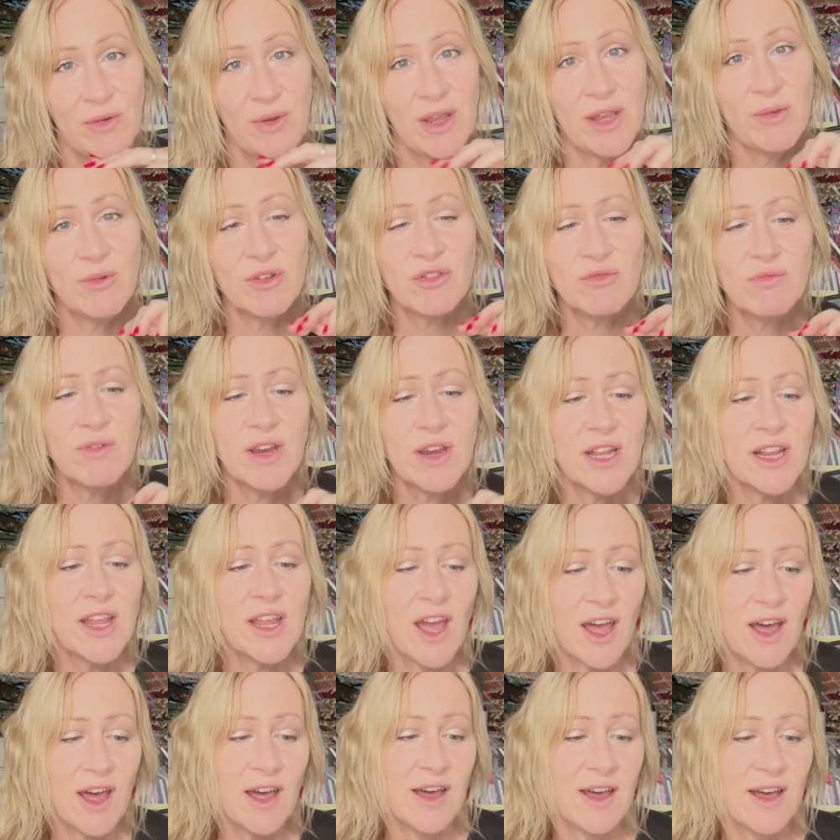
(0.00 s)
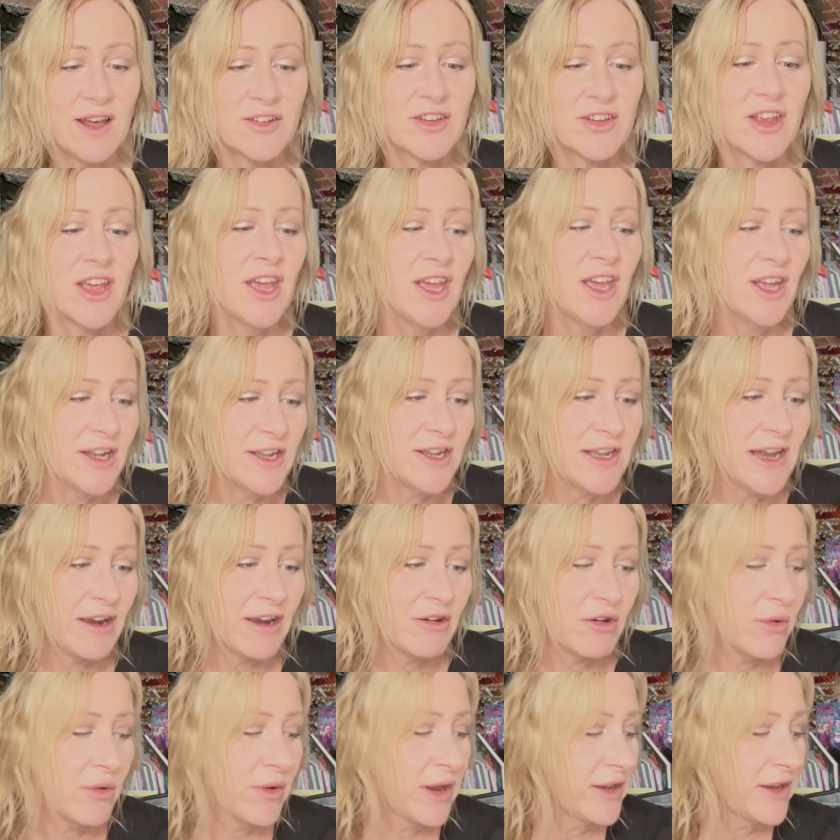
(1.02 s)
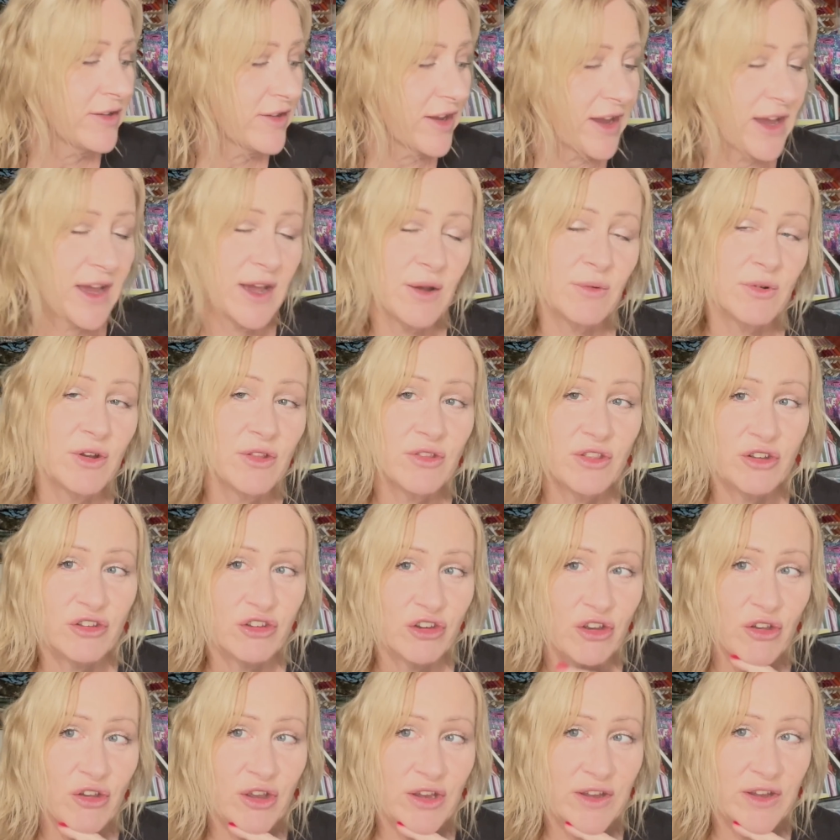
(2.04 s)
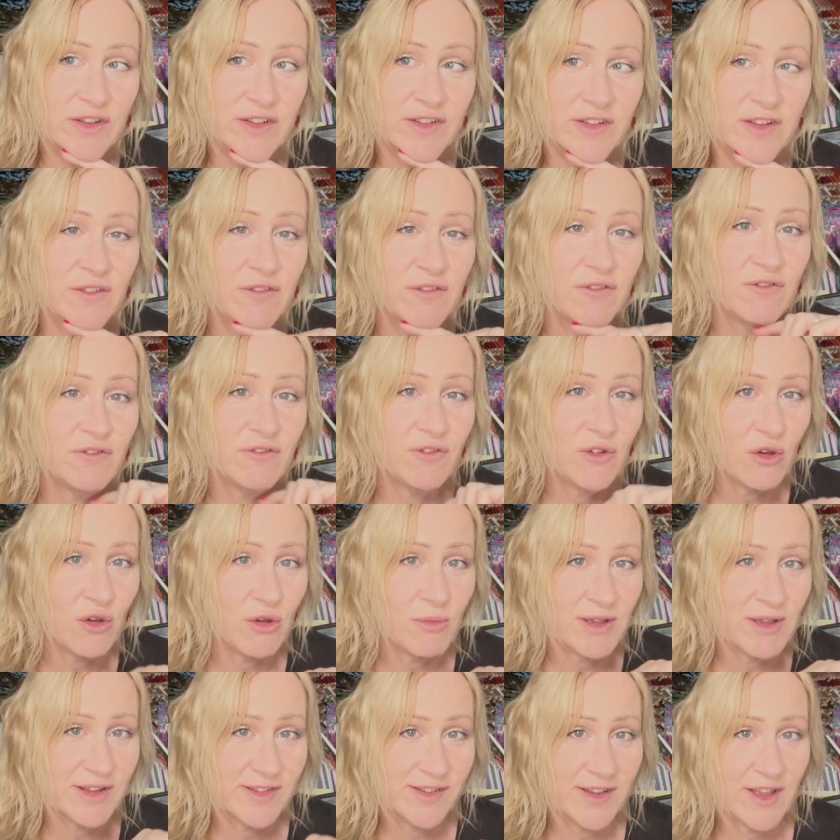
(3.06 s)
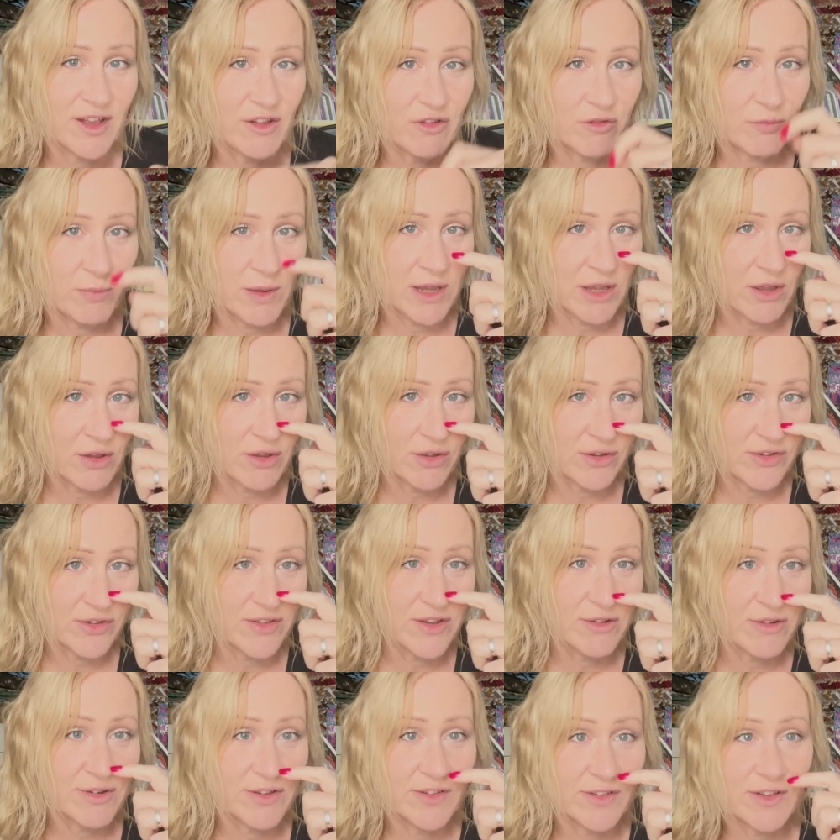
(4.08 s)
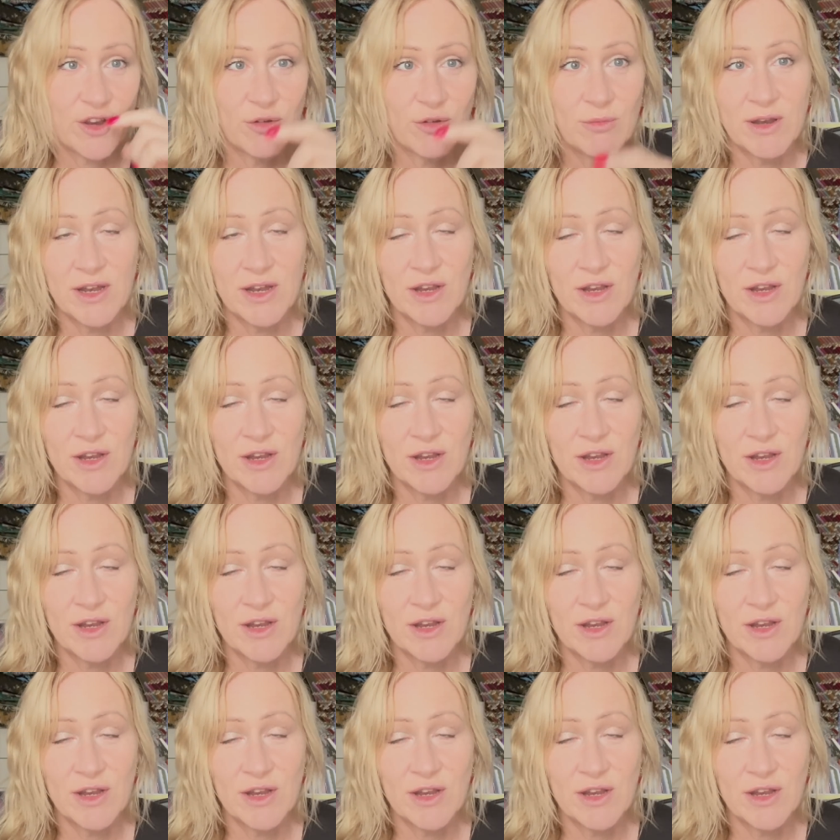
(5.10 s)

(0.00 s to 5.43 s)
It was really hard narrowing down the choice for myself because there are so many